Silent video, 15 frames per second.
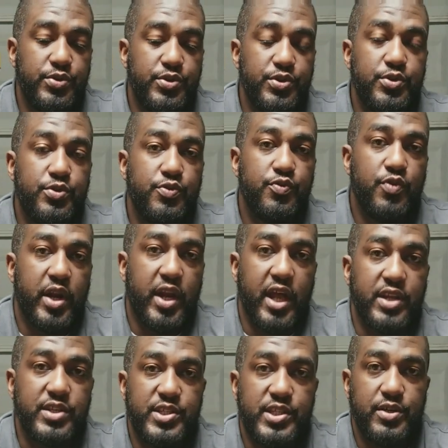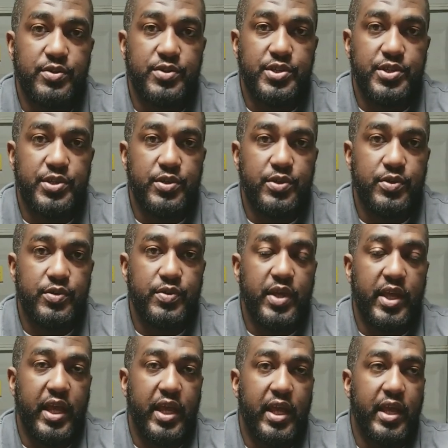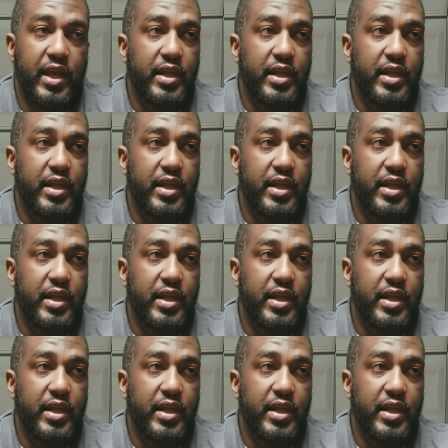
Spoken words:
you do run out of CO2